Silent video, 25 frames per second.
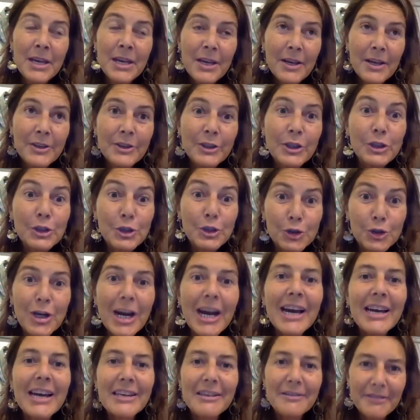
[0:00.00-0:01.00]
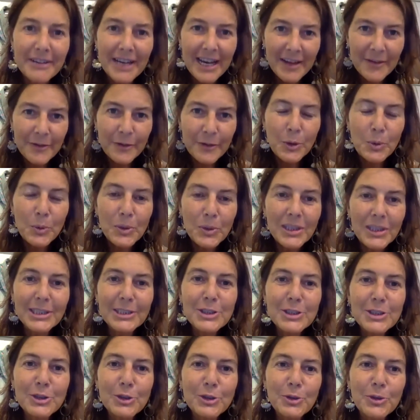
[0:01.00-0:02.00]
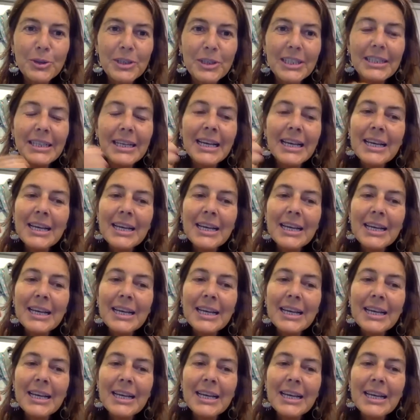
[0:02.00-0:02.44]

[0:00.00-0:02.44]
the drive and the will to do it,